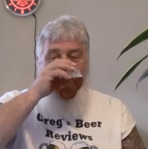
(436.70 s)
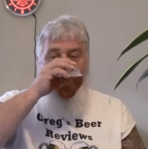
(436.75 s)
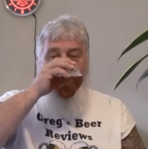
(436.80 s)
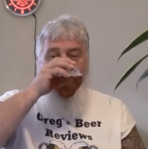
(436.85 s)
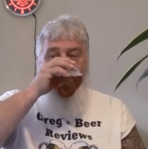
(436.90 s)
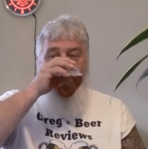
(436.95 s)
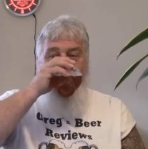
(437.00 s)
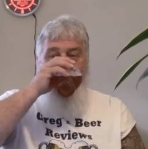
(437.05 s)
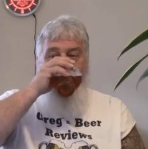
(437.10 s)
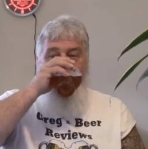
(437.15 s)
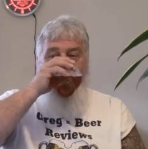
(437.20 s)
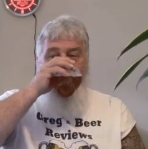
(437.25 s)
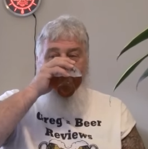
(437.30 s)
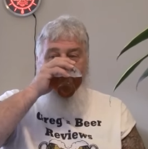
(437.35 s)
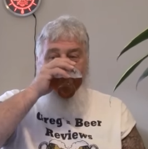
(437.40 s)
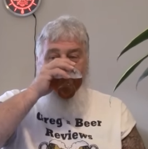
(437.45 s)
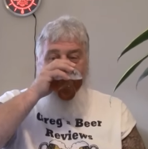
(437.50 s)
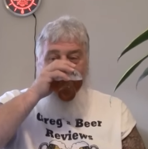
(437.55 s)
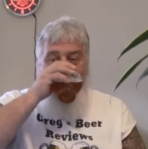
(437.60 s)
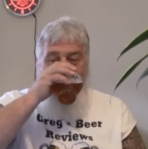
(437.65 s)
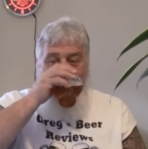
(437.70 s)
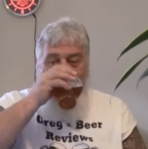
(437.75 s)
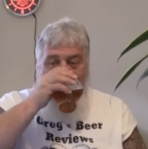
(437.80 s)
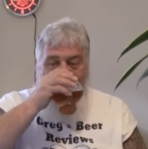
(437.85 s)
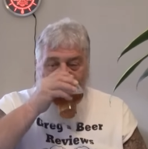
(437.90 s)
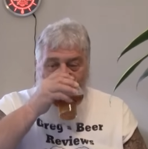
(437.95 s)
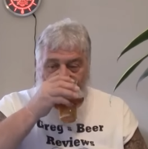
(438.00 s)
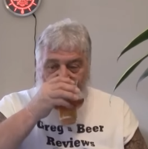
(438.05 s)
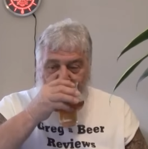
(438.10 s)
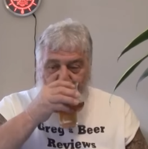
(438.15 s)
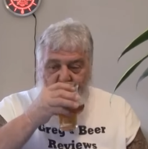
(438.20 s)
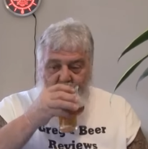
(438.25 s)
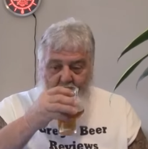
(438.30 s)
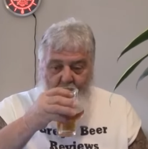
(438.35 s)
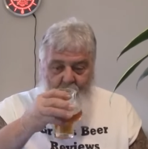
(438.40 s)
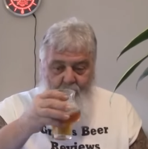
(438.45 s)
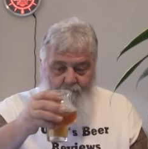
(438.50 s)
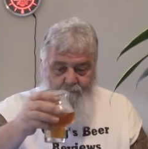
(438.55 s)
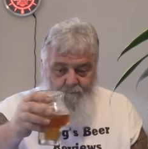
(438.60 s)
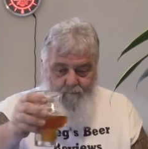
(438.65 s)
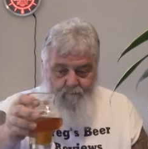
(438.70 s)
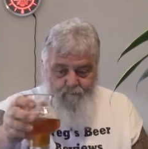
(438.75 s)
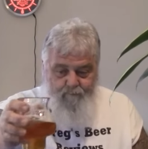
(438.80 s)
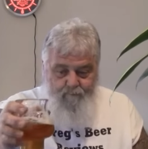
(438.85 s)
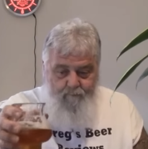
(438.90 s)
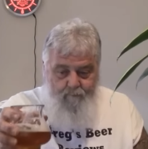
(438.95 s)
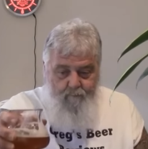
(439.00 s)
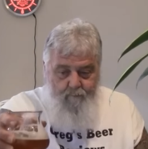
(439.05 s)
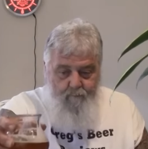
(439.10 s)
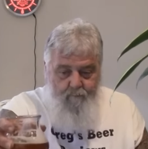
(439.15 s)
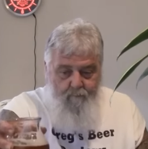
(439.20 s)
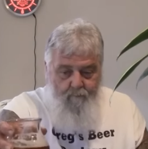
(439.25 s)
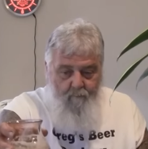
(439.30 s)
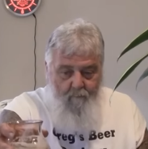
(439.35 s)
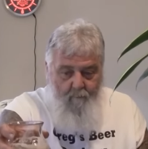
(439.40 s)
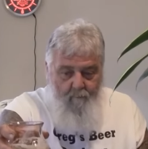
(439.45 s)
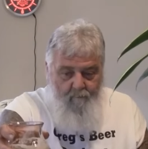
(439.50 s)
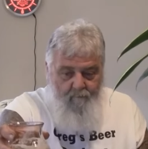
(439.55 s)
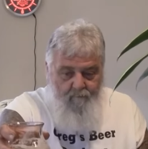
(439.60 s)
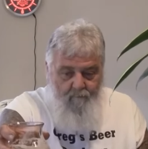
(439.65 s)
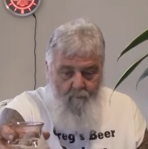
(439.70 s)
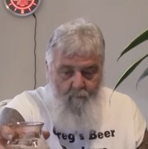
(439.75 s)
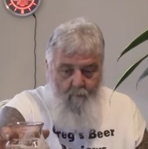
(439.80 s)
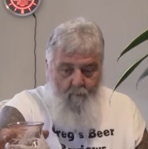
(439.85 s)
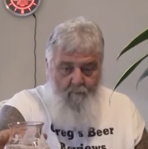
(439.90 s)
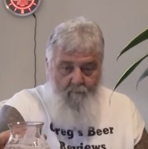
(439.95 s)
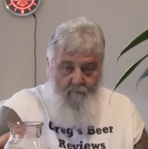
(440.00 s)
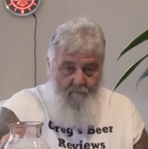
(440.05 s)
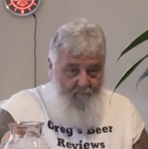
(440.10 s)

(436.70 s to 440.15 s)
No one is speaking in this clip.